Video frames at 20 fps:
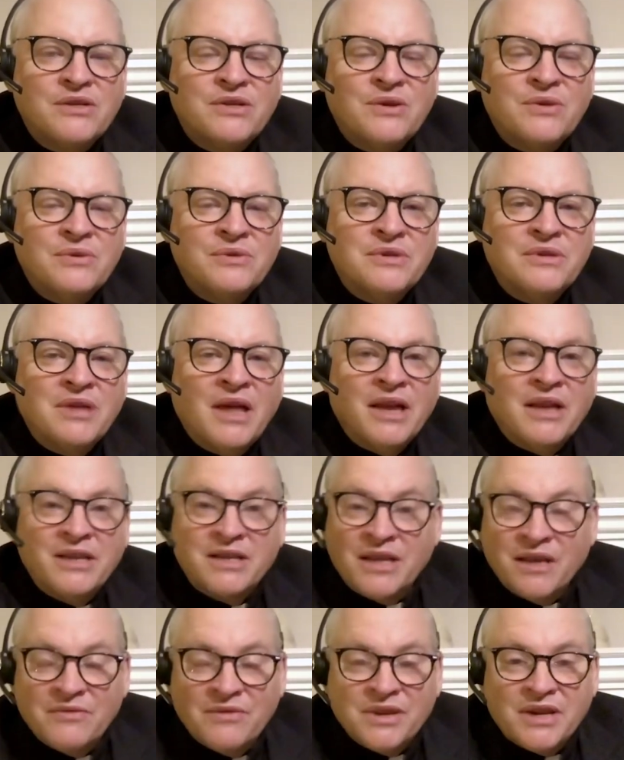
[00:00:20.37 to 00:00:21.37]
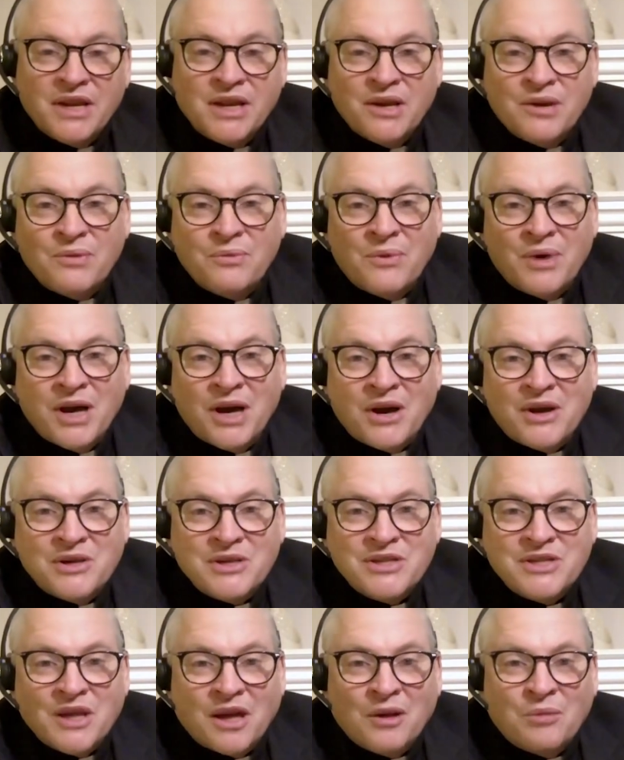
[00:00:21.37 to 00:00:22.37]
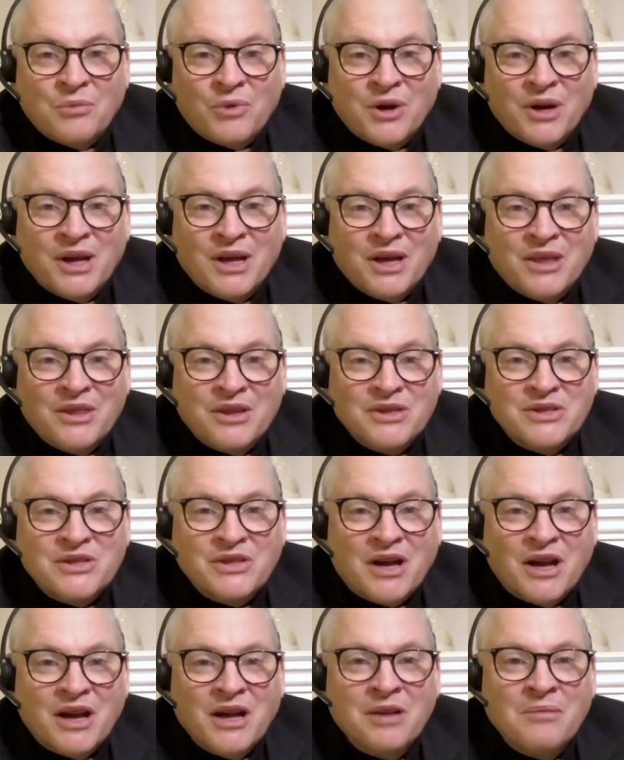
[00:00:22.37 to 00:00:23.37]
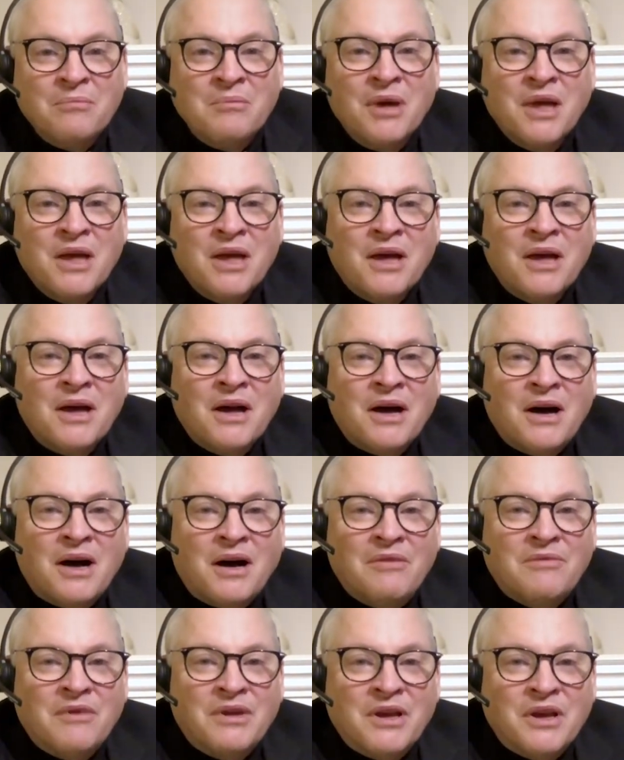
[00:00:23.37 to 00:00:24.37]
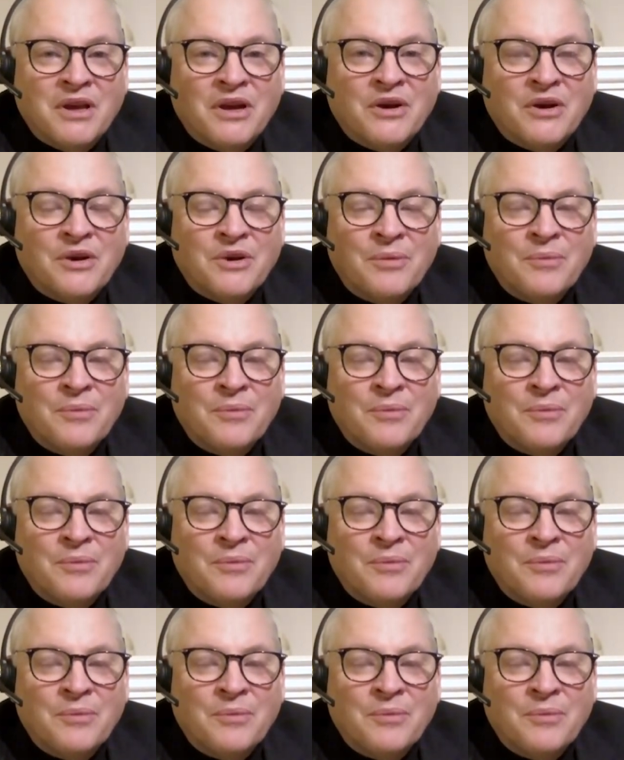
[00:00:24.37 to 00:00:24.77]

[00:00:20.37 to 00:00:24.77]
whose nativity we are celebrating this time of the year.